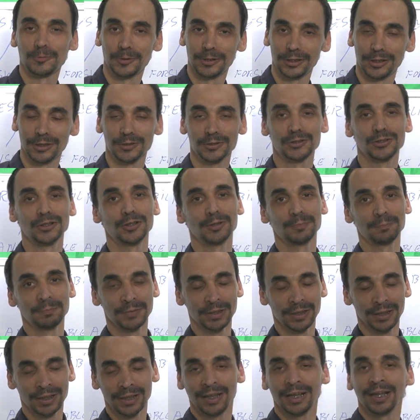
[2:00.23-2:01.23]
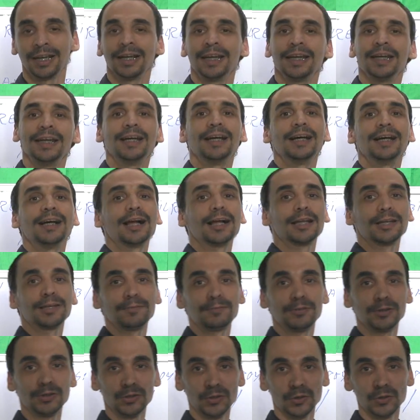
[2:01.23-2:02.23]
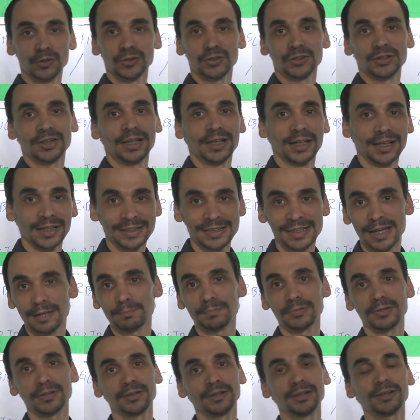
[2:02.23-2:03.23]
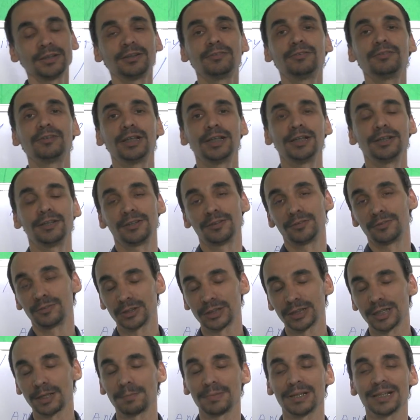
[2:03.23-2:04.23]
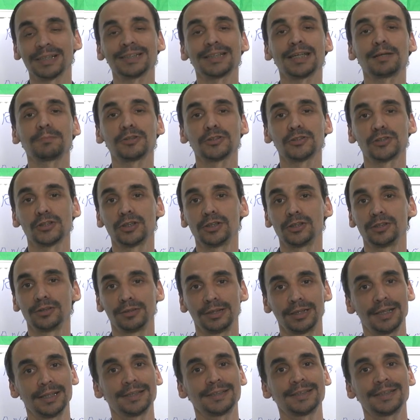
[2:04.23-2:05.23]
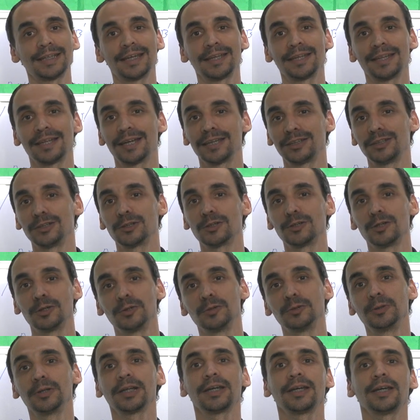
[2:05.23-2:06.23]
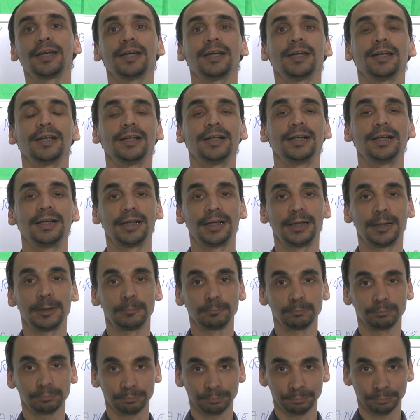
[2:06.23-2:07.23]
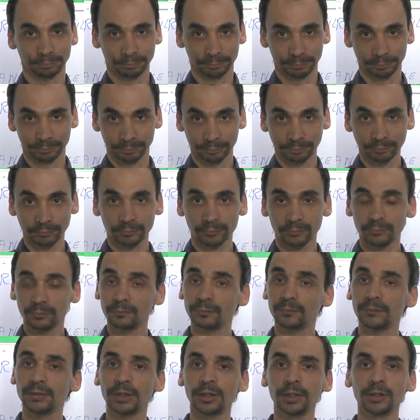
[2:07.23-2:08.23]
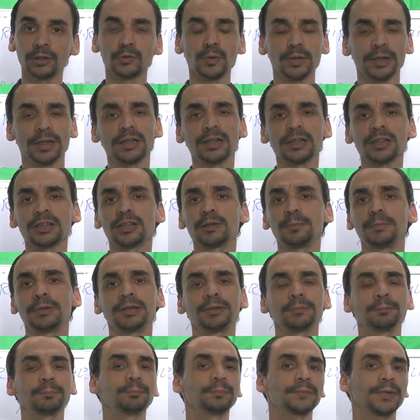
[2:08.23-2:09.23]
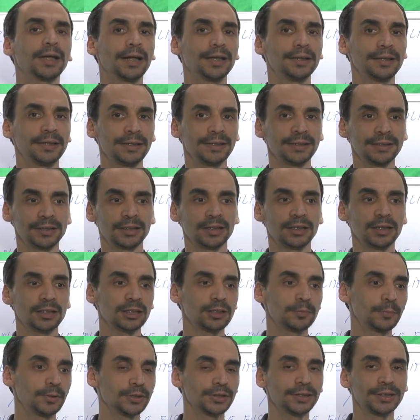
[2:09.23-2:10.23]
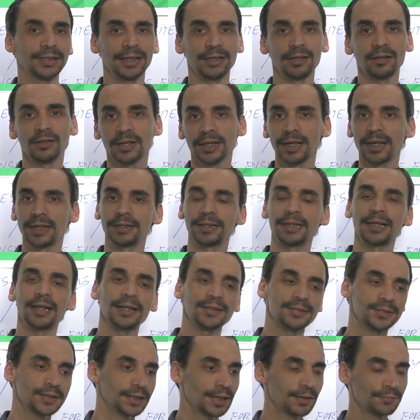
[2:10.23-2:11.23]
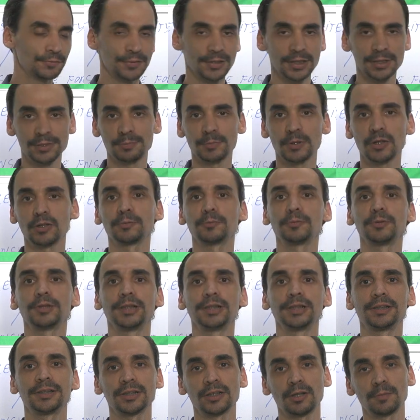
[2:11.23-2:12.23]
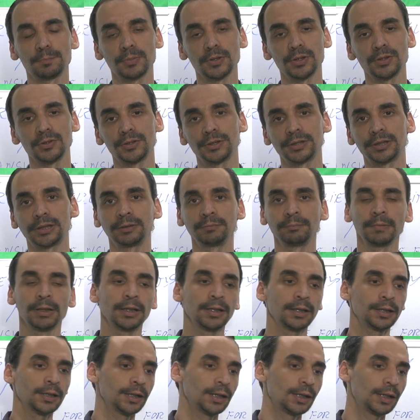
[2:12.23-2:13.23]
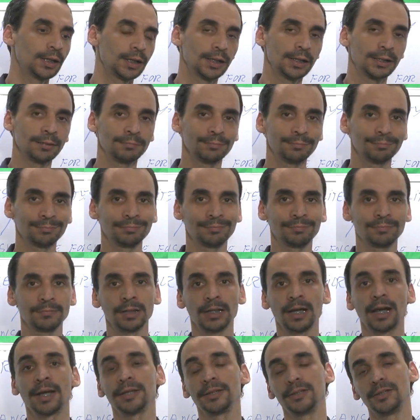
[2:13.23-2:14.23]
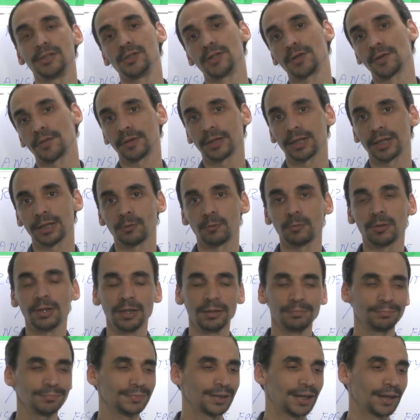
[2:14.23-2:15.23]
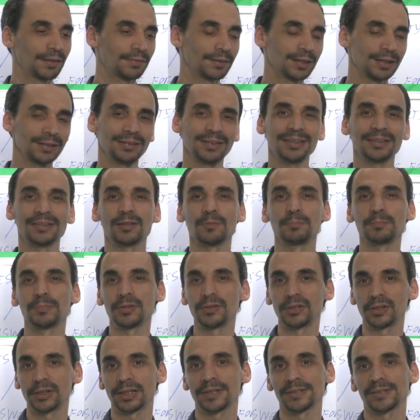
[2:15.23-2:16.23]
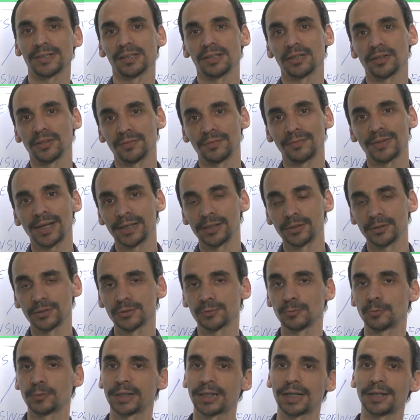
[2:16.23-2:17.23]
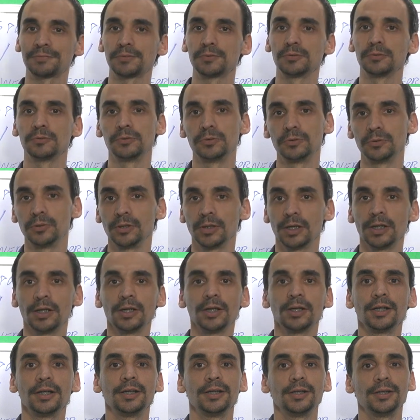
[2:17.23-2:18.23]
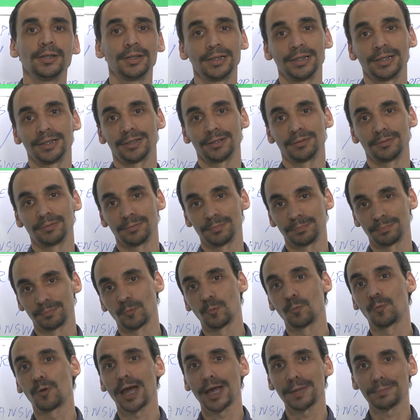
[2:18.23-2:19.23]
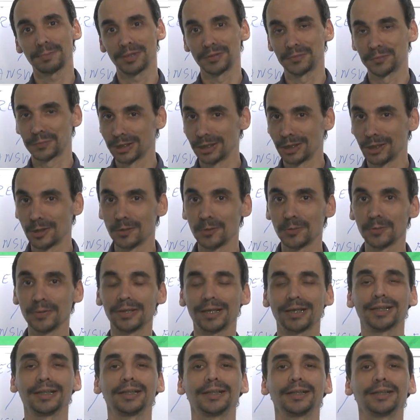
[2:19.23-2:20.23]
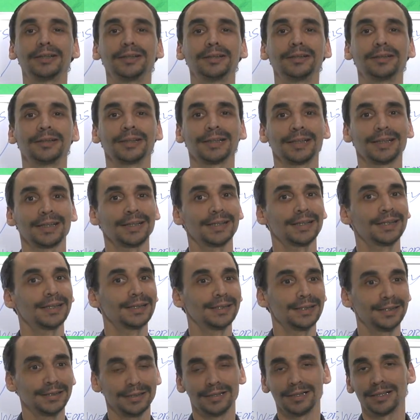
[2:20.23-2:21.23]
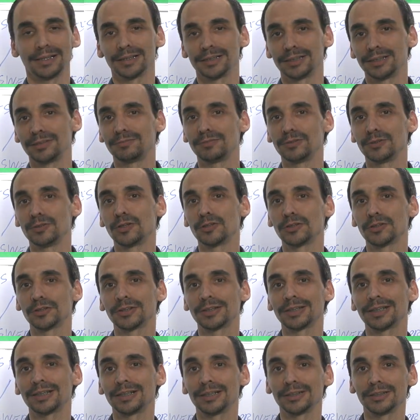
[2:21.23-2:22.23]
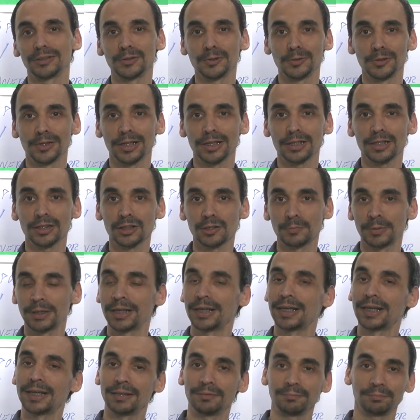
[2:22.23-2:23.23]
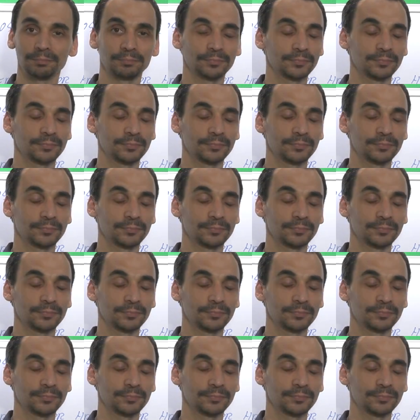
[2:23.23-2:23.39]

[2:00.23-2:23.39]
with you. So yeah, I'll give you some example, uh, some examples. So let's say that you go um, to a customer, and these customers say, okay, yes, I have this problem with this computer, um, and you're thinking, well, I think this computer has a lot of virus, we have to uh, wipe and reload, and, and if you don't tell to the customer, hey,